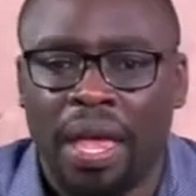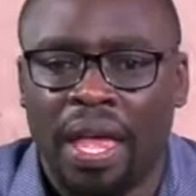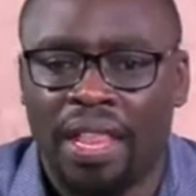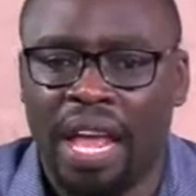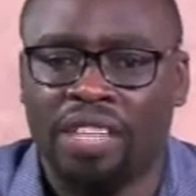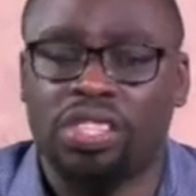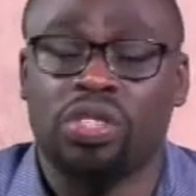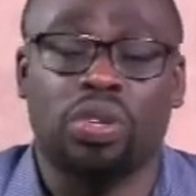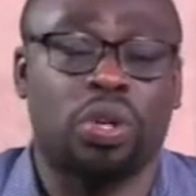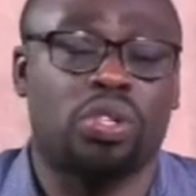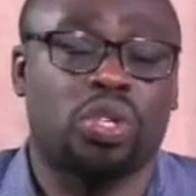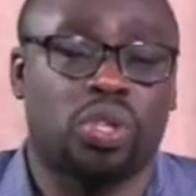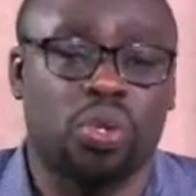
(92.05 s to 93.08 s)
That is
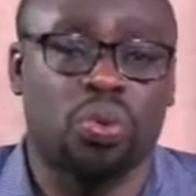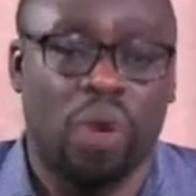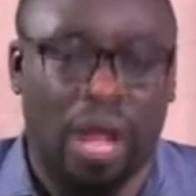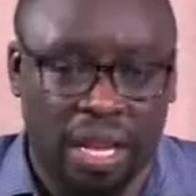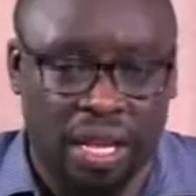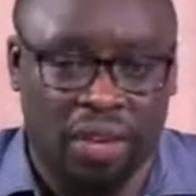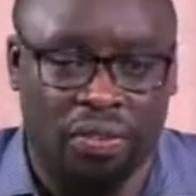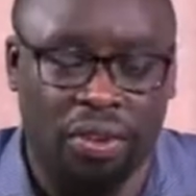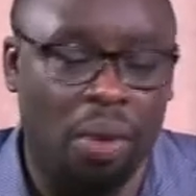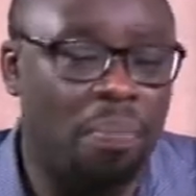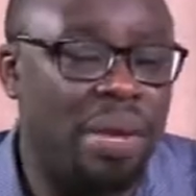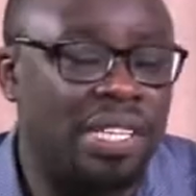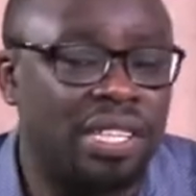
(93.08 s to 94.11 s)
not true. I'll give you a
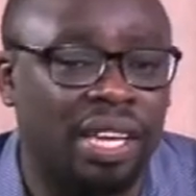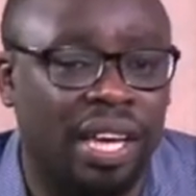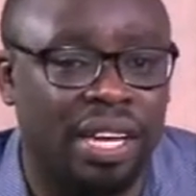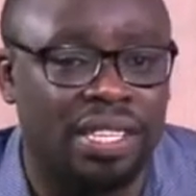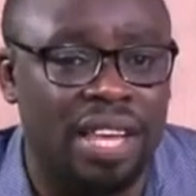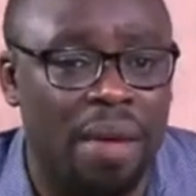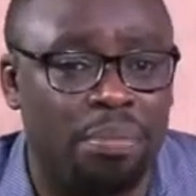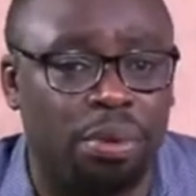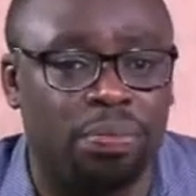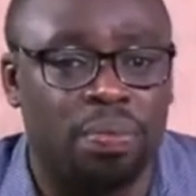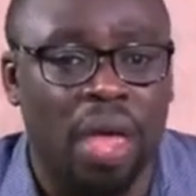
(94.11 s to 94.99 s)
basic example.